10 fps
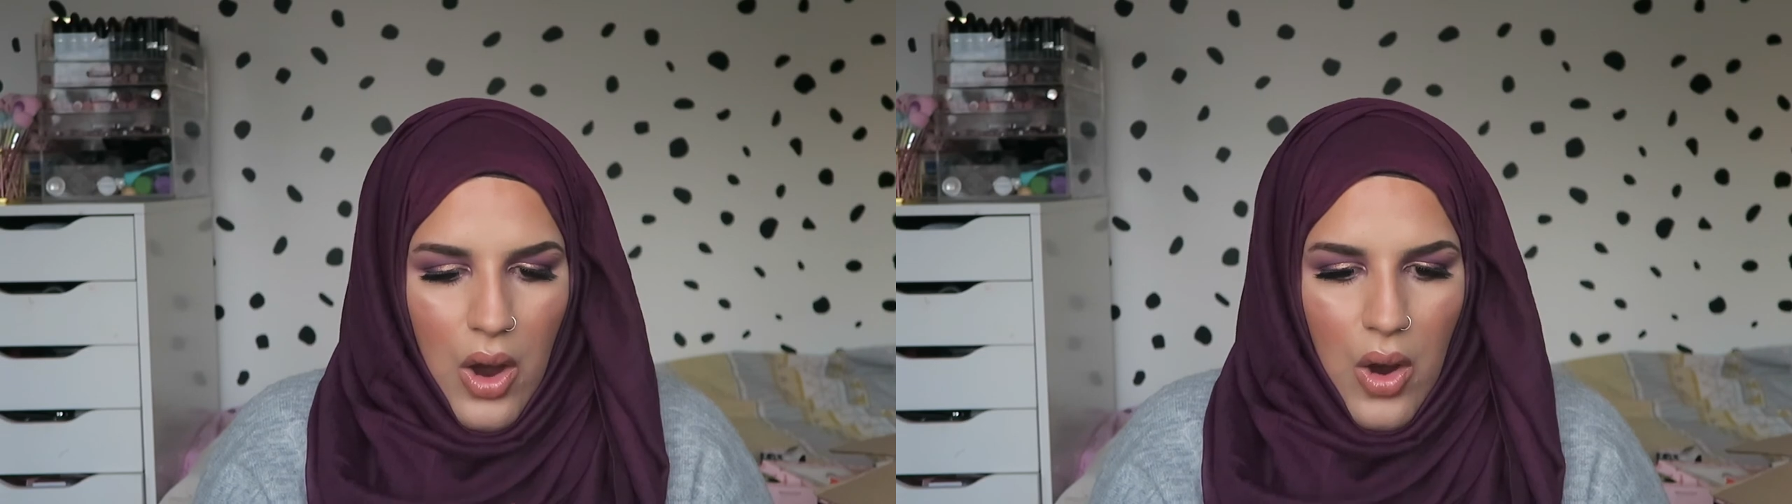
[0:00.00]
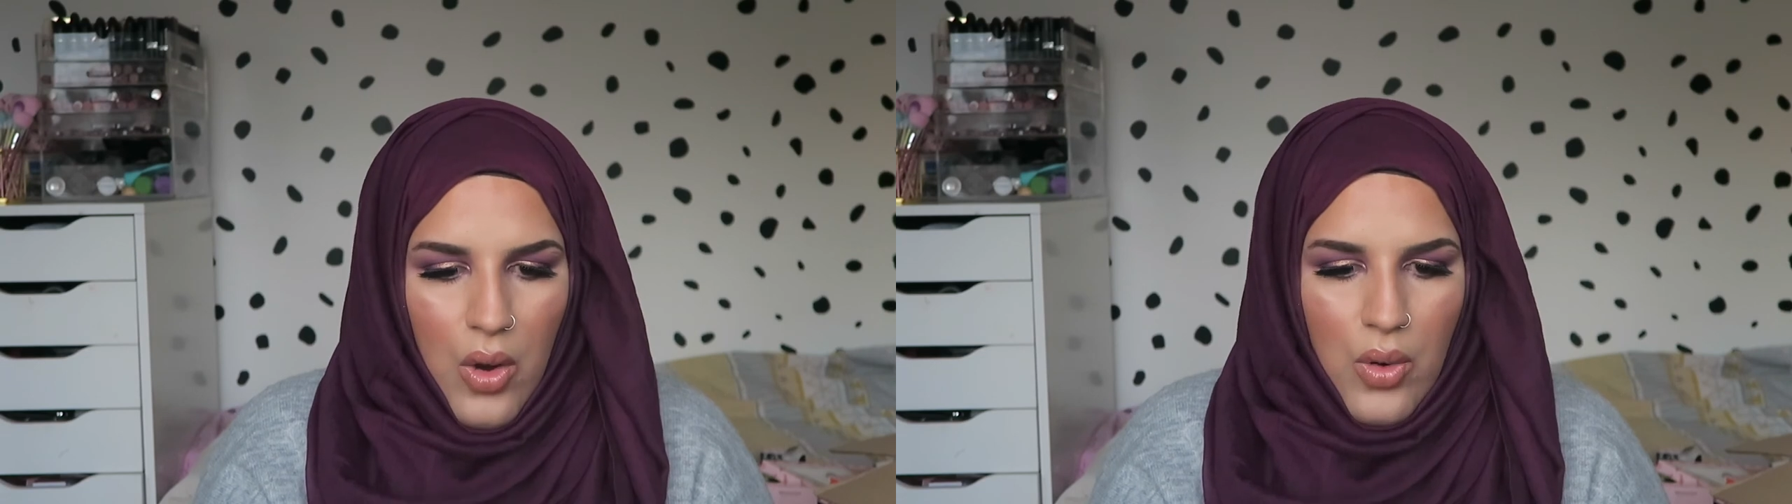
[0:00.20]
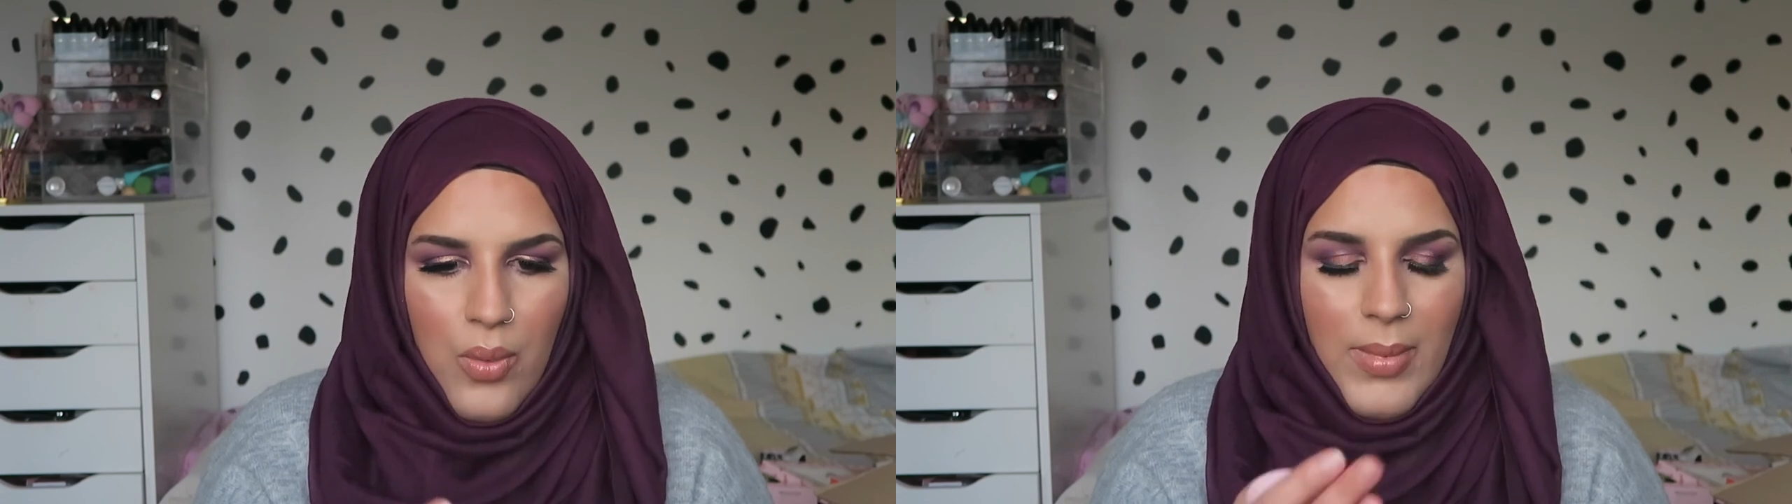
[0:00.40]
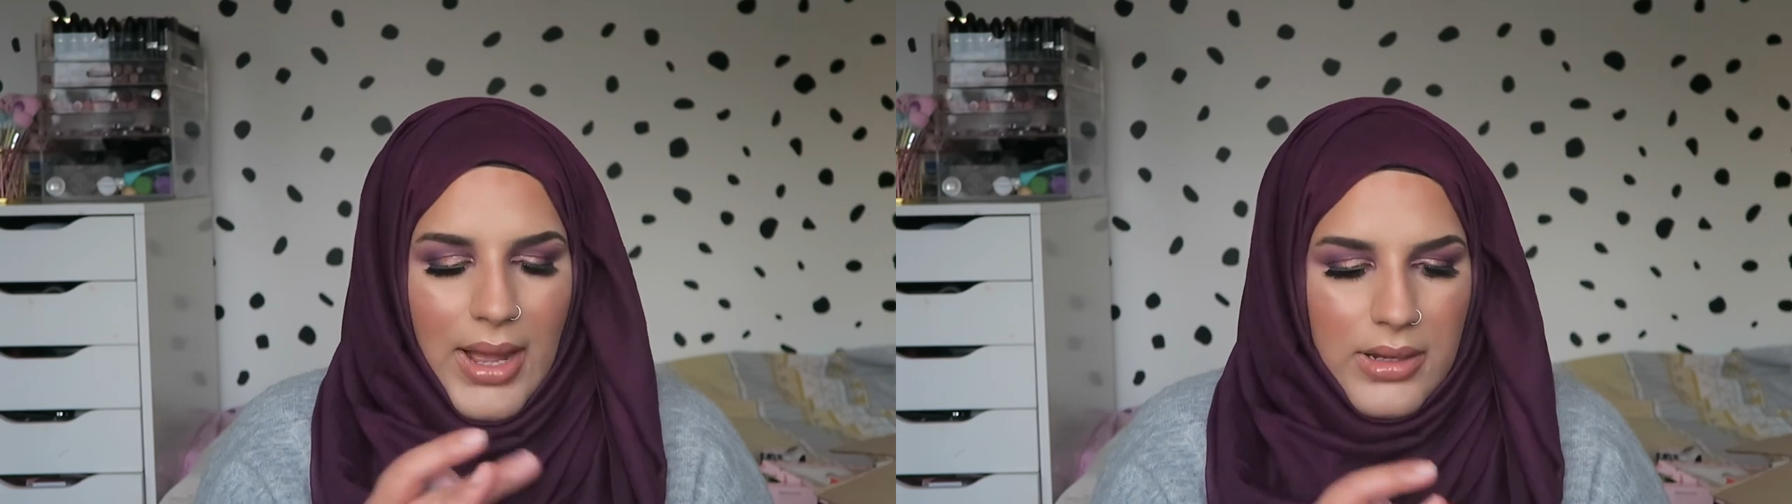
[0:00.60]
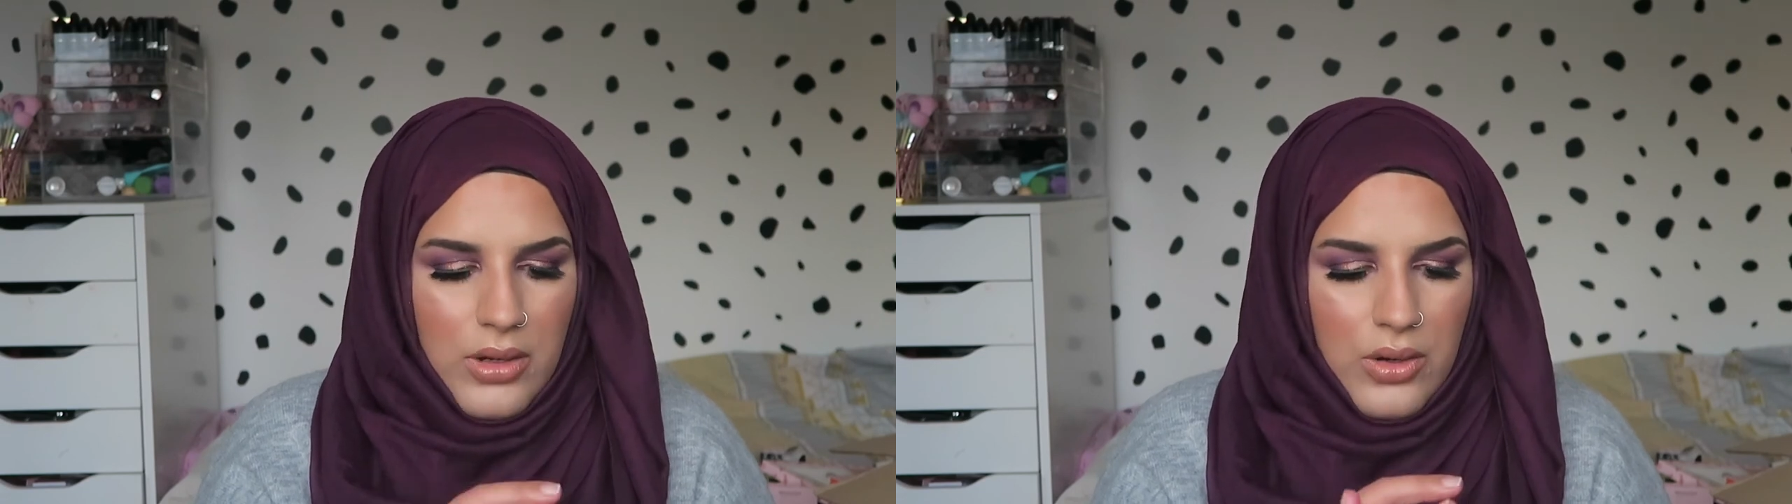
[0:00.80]
Oh
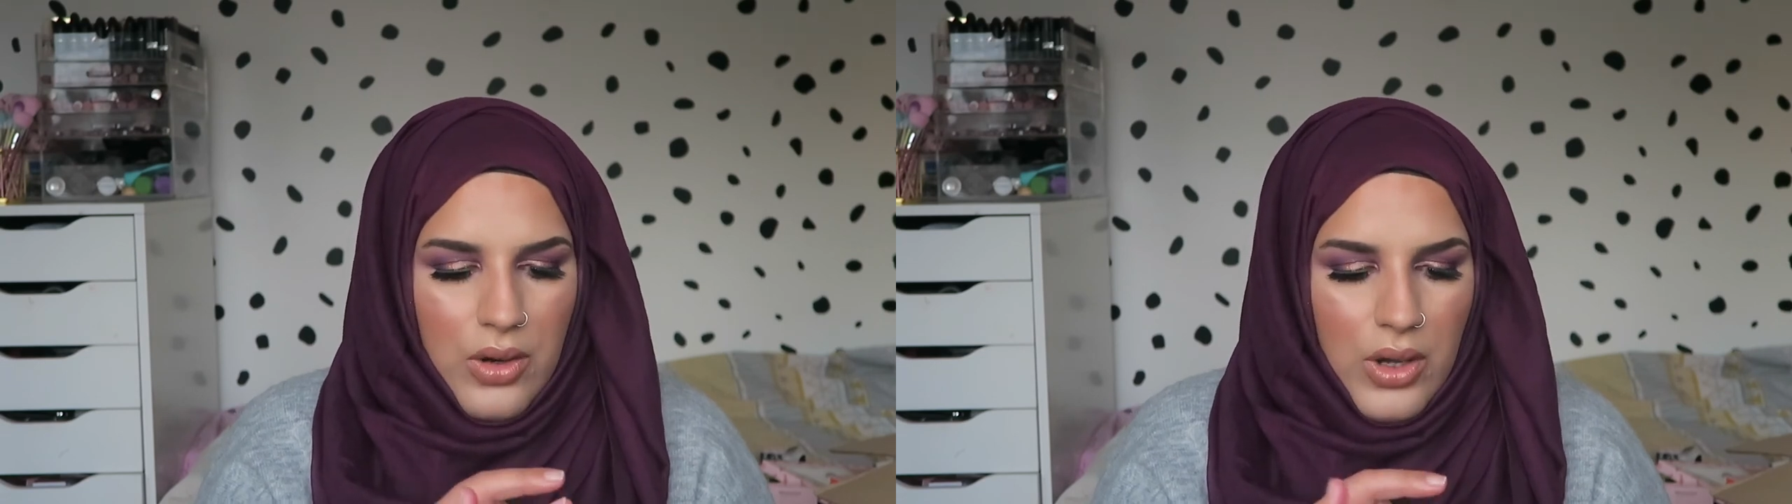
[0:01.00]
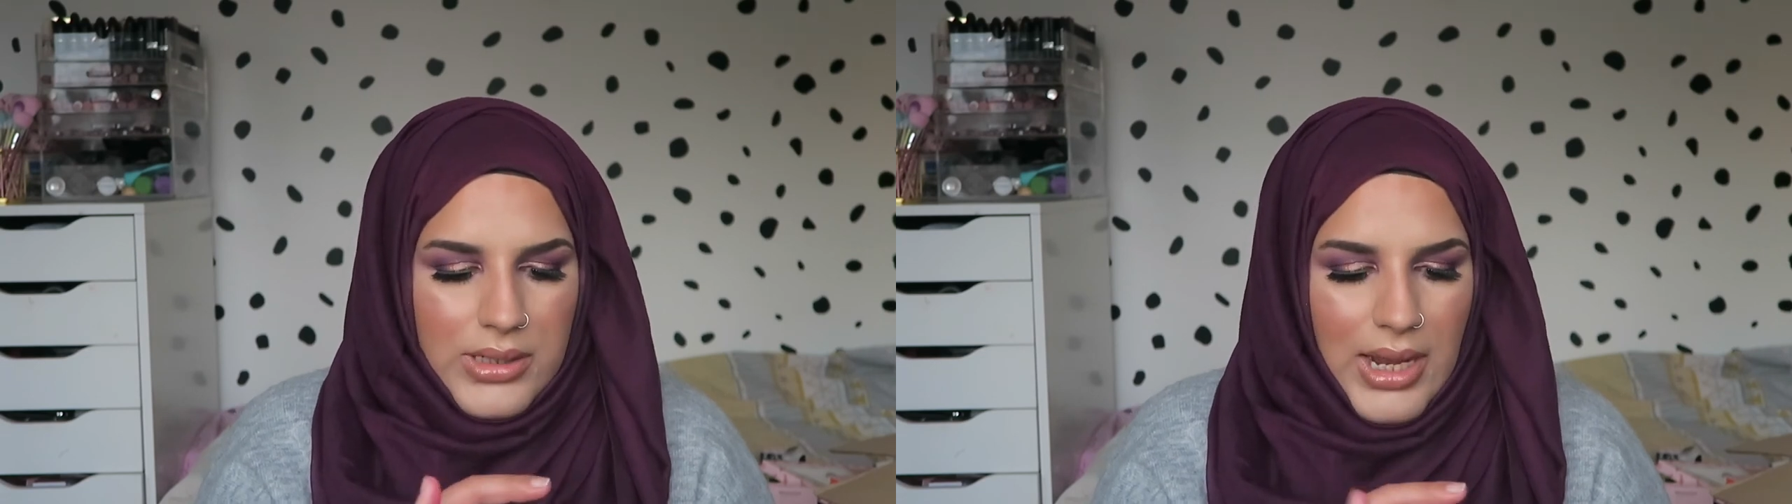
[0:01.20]
my god,